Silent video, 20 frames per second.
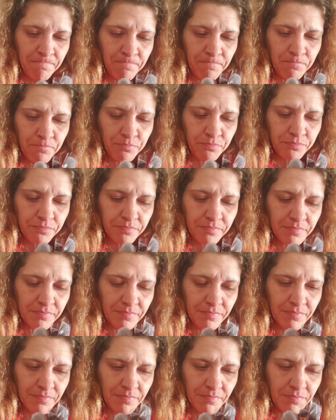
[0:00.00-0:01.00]

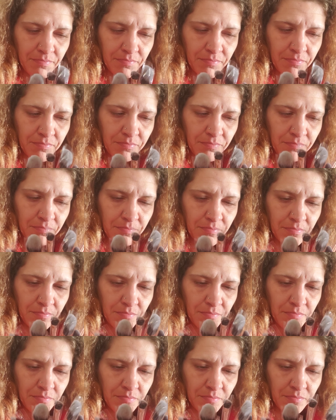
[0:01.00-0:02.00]

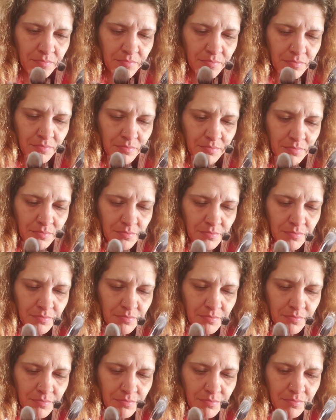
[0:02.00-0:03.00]

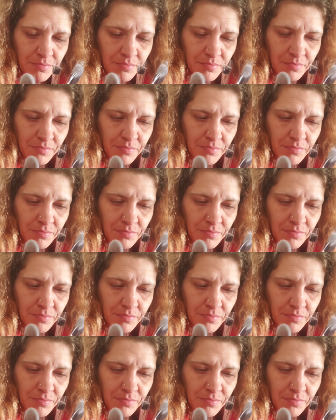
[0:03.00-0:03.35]
Nothing is said.